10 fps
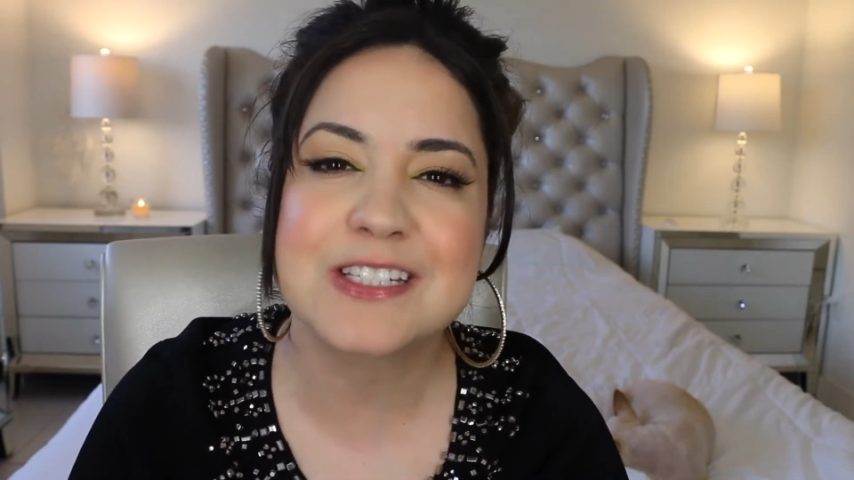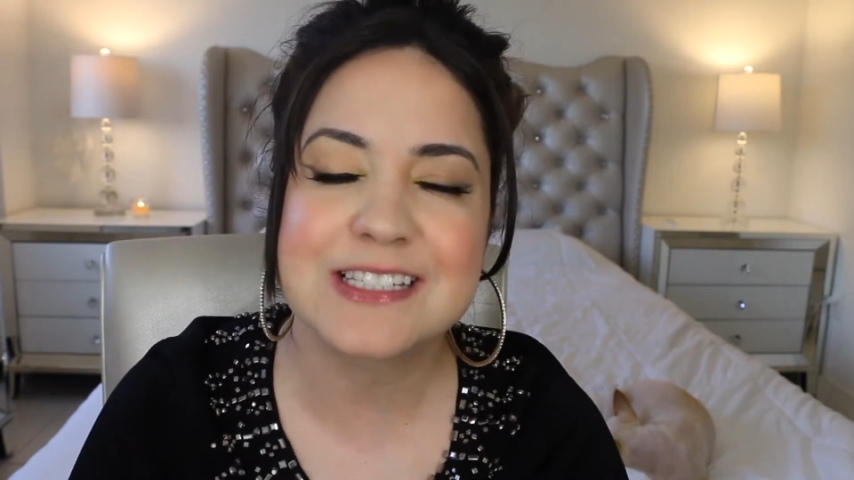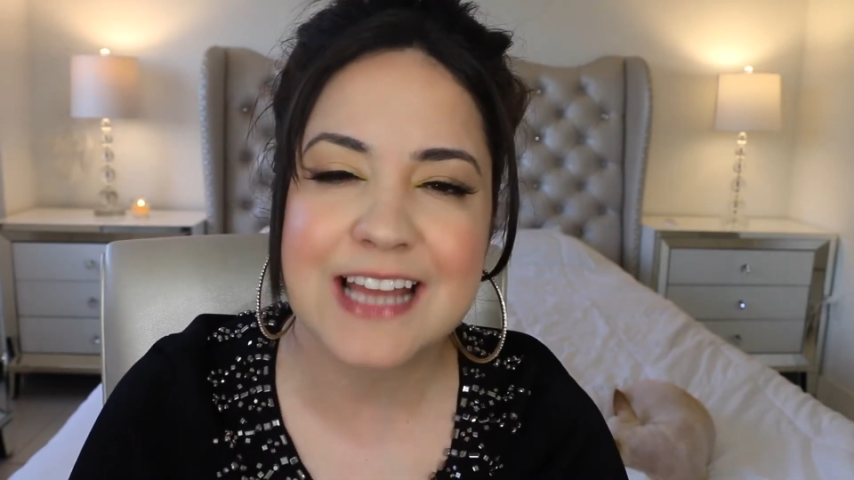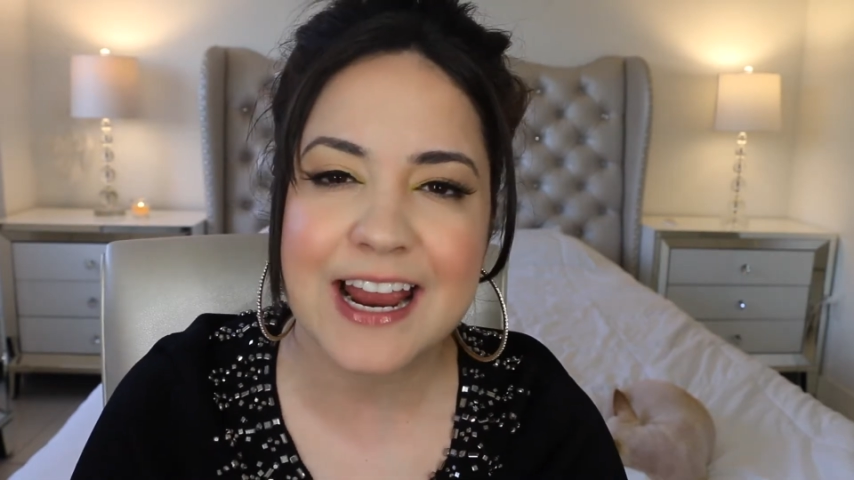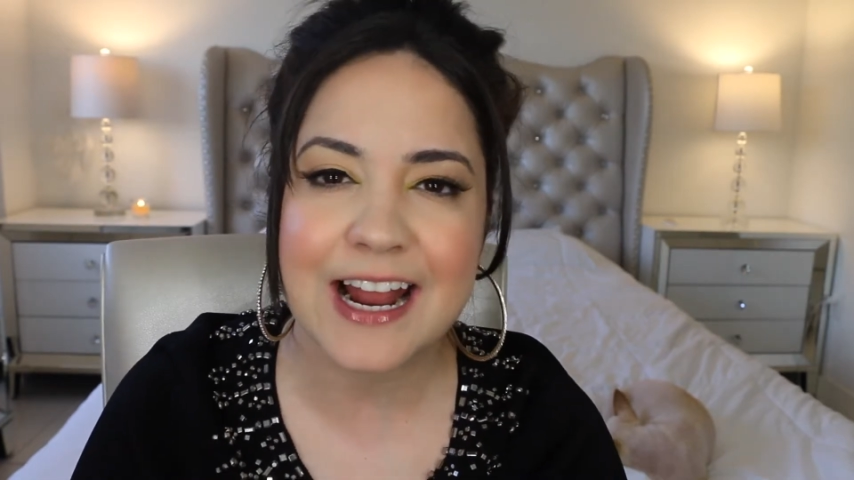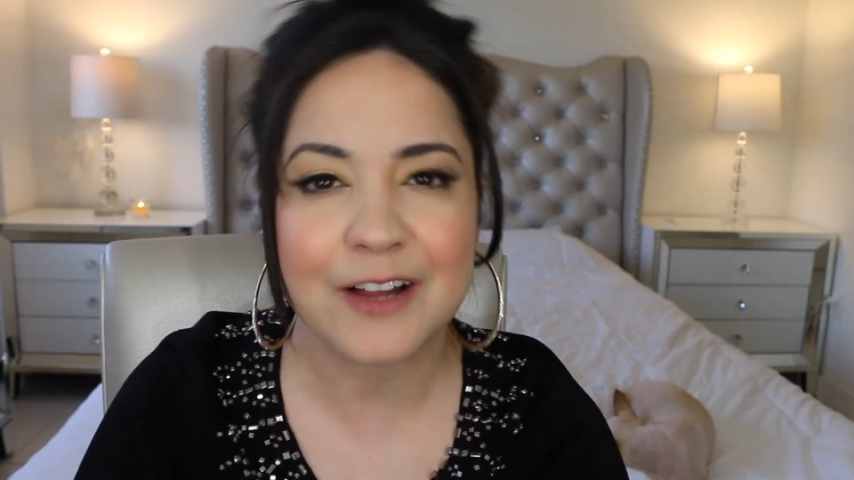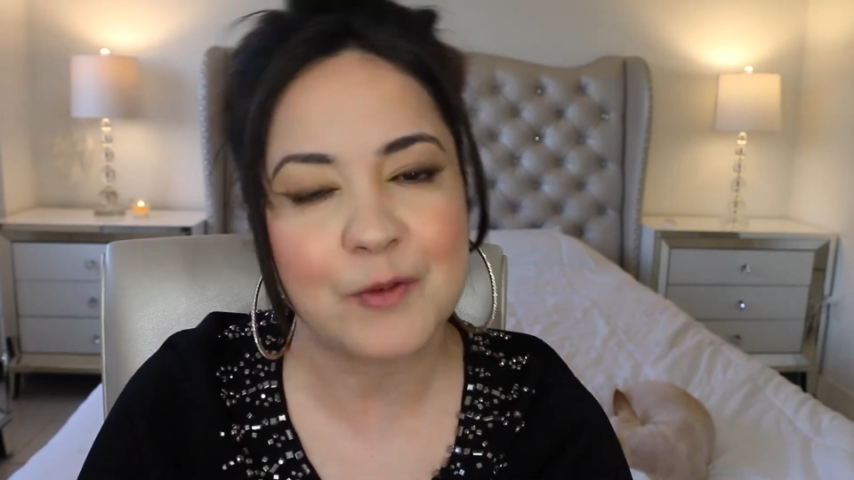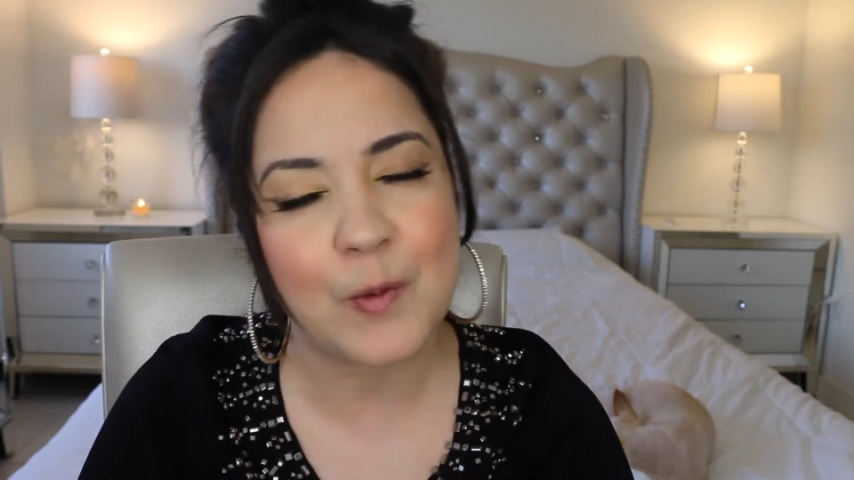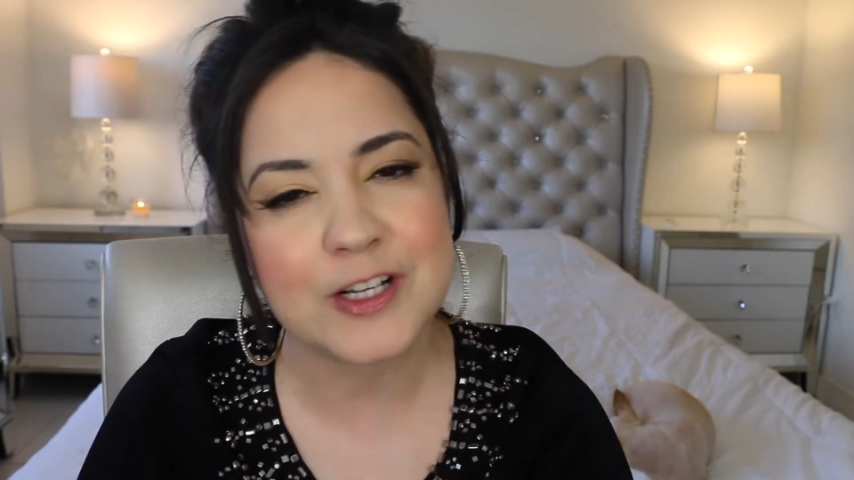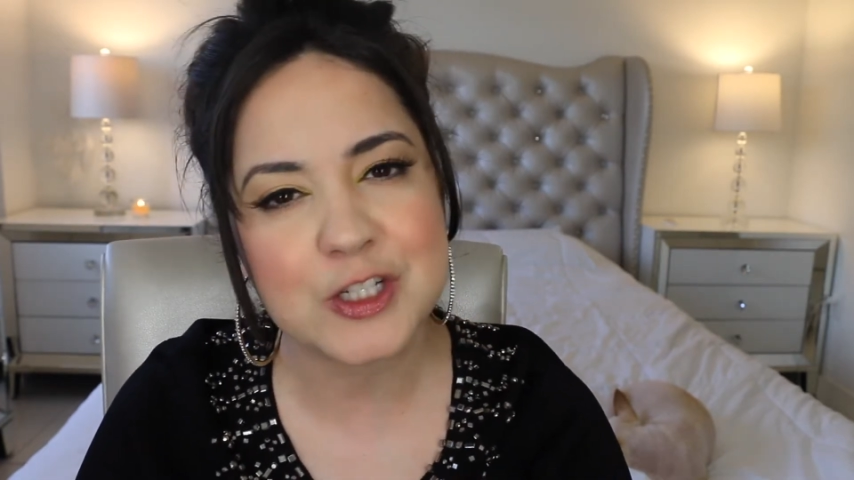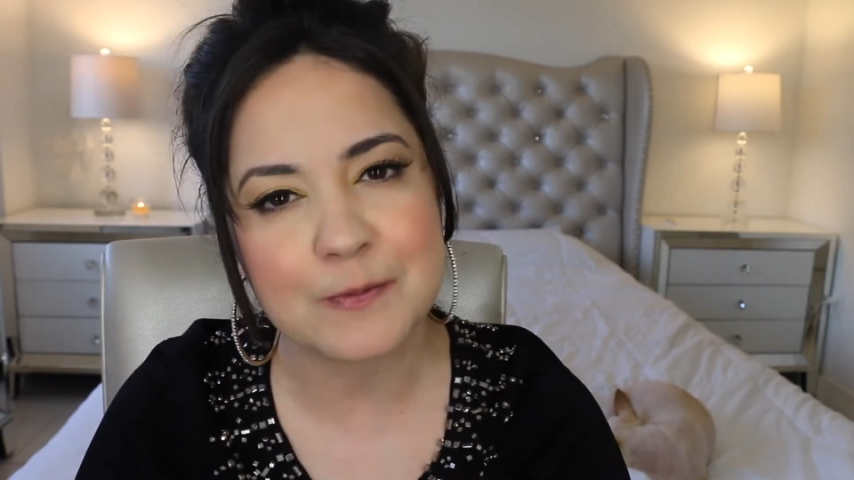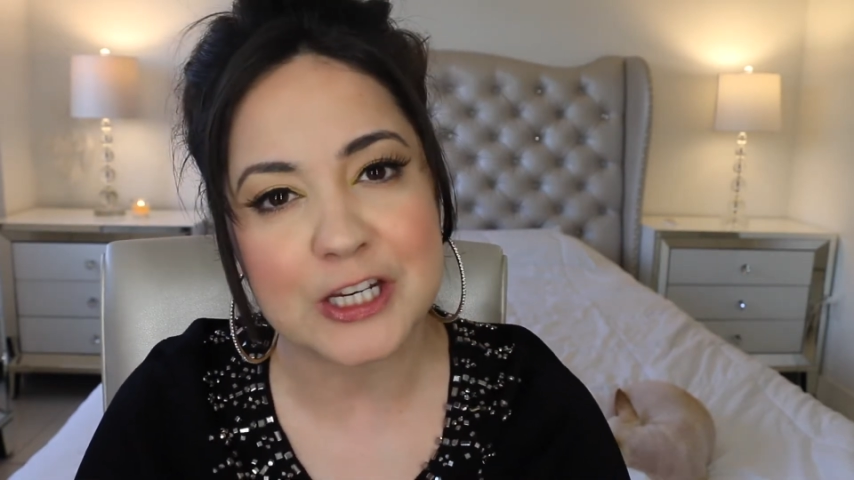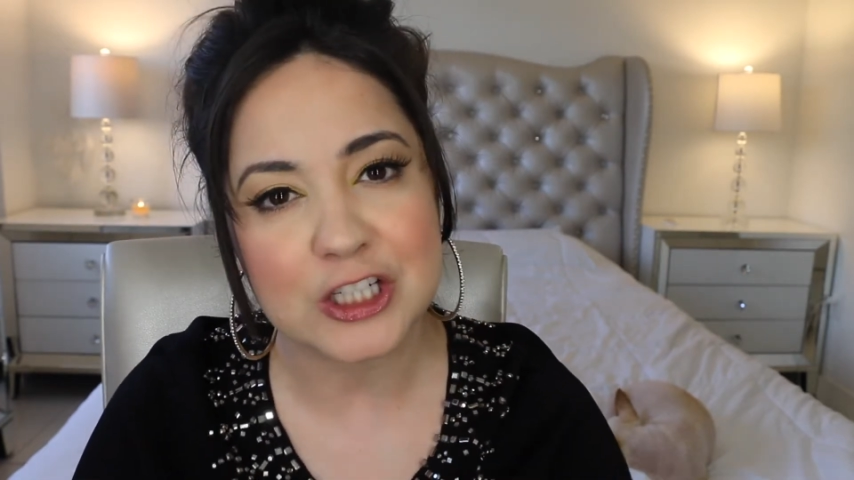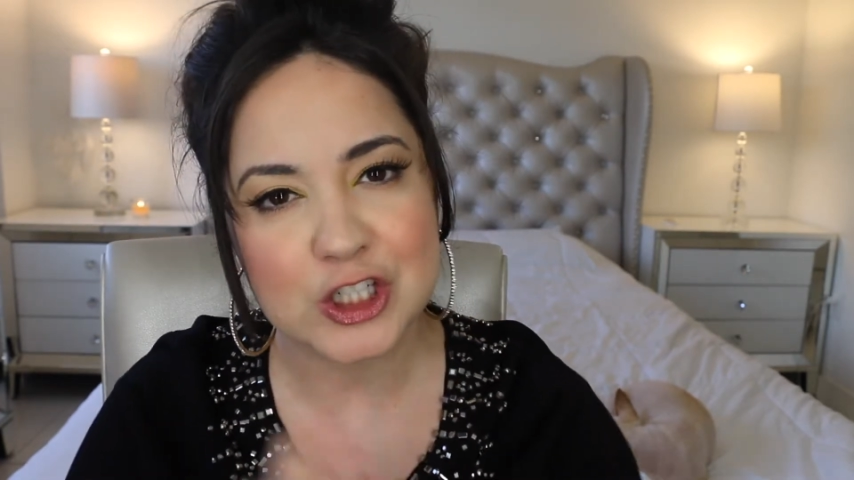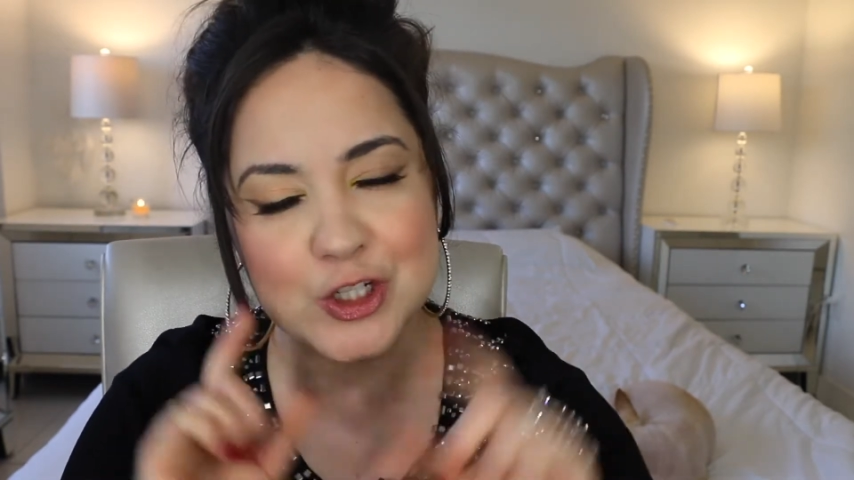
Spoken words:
Today I'm going to be